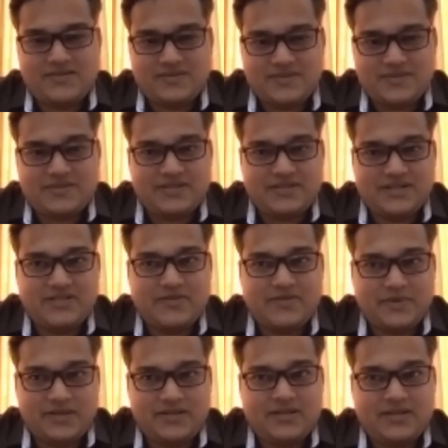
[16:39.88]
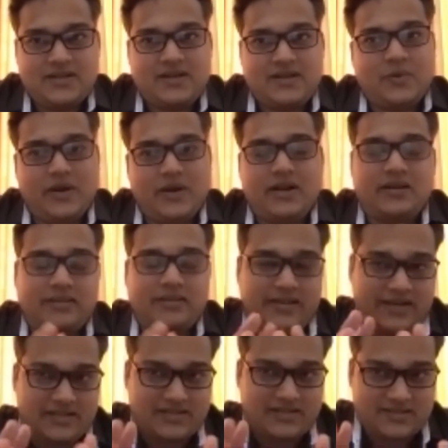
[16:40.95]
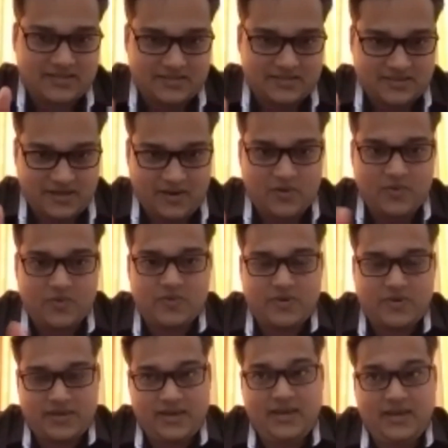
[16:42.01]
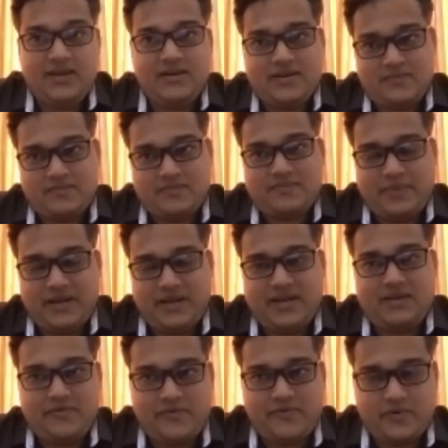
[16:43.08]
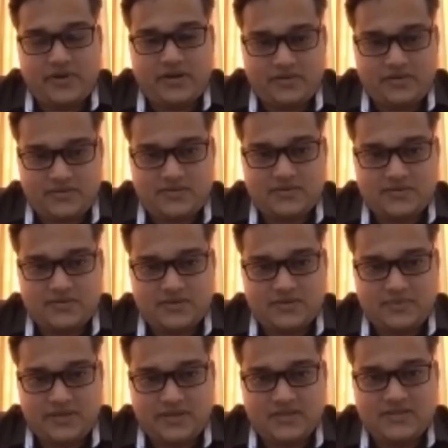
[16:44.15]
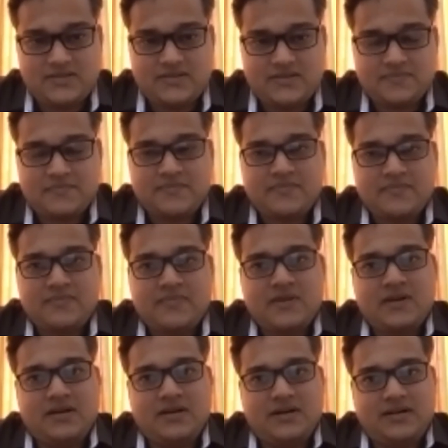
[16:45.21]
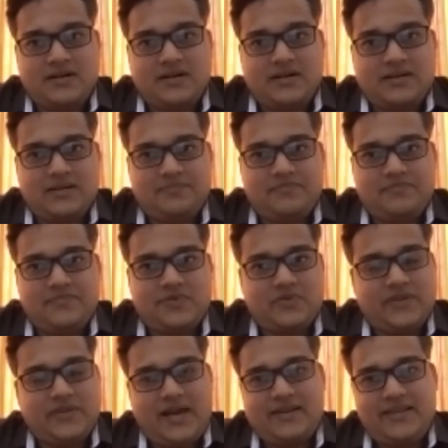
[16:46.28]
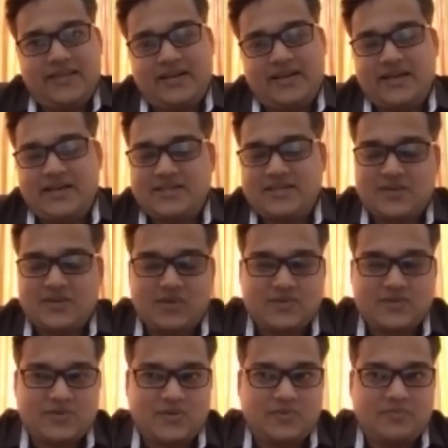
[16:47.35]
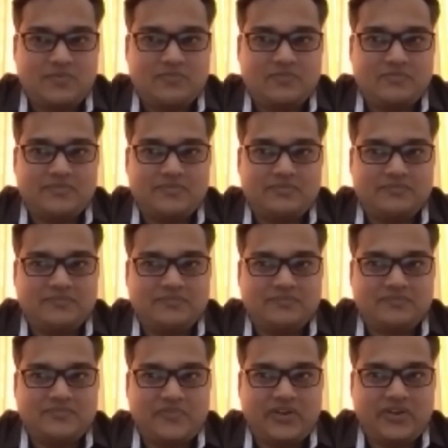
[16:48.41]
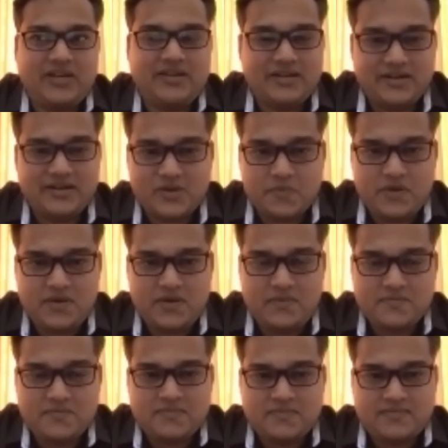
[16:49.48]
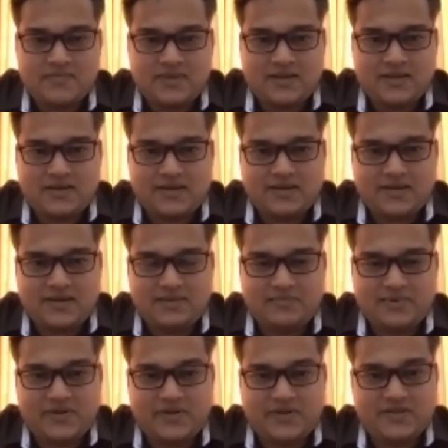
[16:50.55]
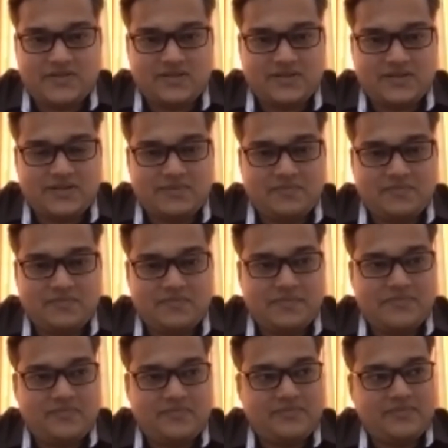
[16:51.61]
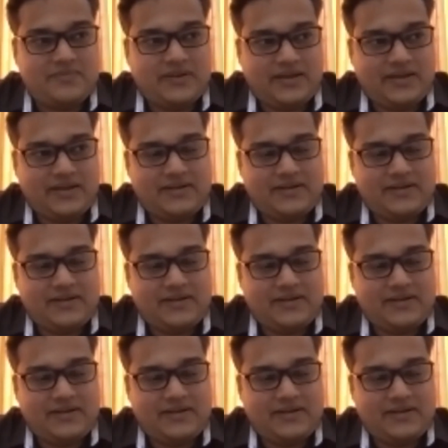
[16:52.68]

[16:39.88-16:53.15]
judgment. Well, that is now again pending before a constitutional bench. So that case is also very dear to me, because like